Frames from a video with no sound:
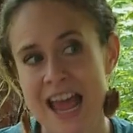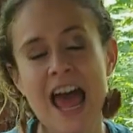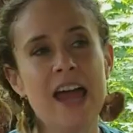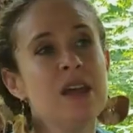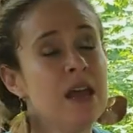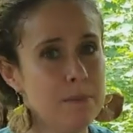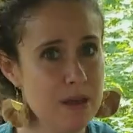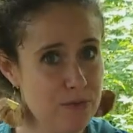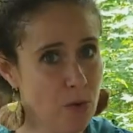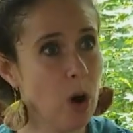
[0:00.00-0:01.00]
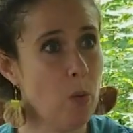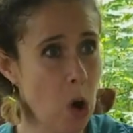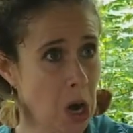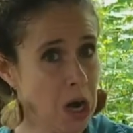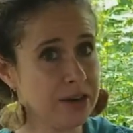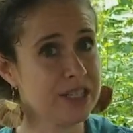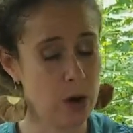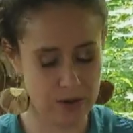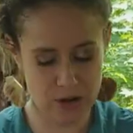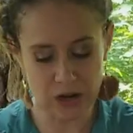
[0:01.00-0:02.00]
And be forewarned, so
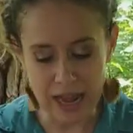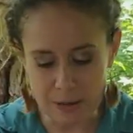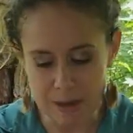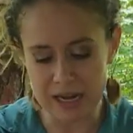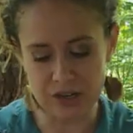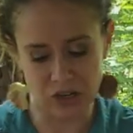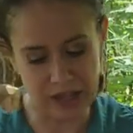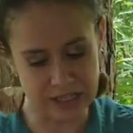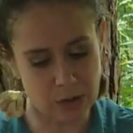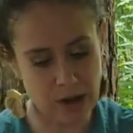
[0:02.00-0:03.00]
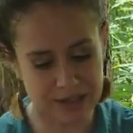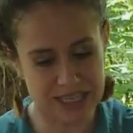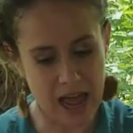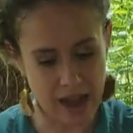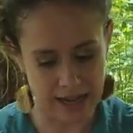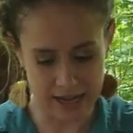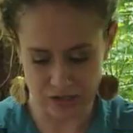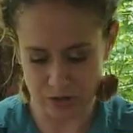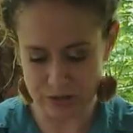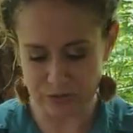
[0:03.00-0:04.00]
if you're like me and you like to go outside and catch
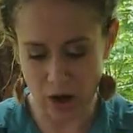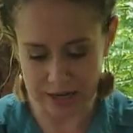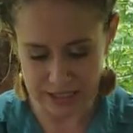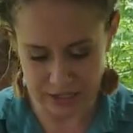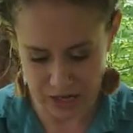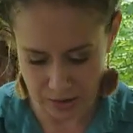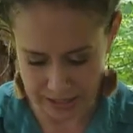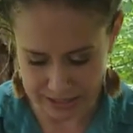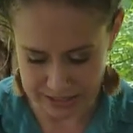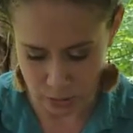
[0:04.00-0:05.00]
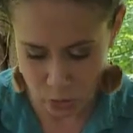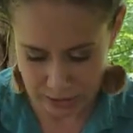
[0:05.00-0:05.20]
those froggies and toadies, ooh,